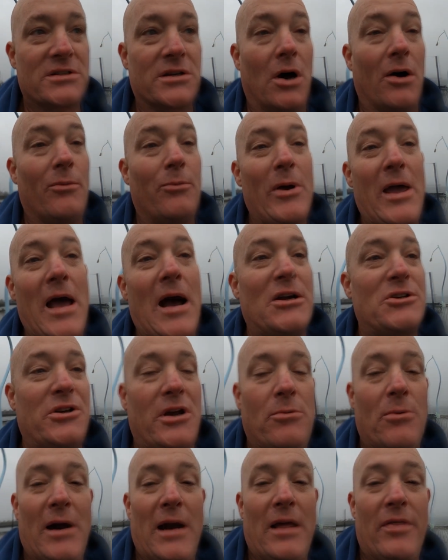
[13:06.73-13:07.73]
So we
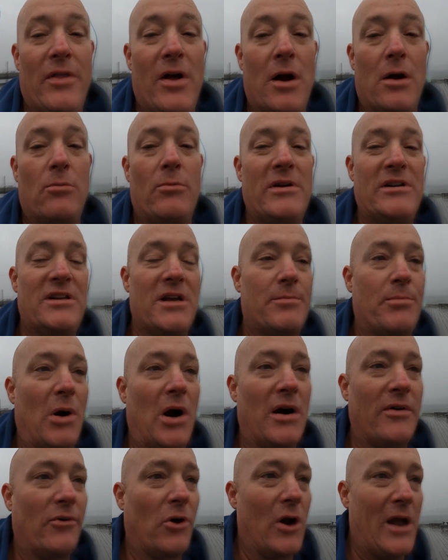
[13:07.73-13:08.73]
actually went in there and we did
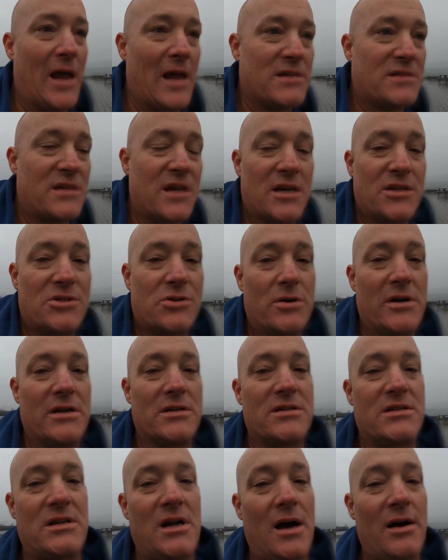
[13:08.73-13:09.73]
part of our ancestry
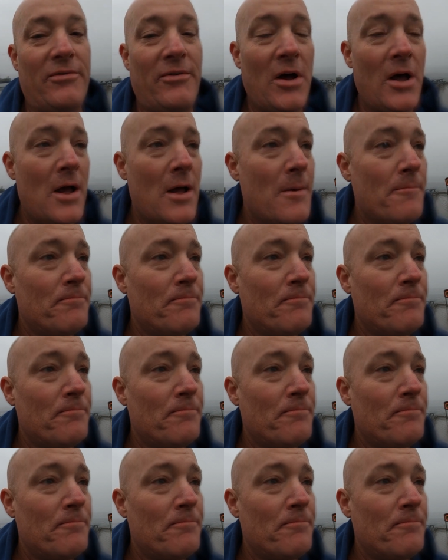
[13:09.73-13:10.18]
and stuff.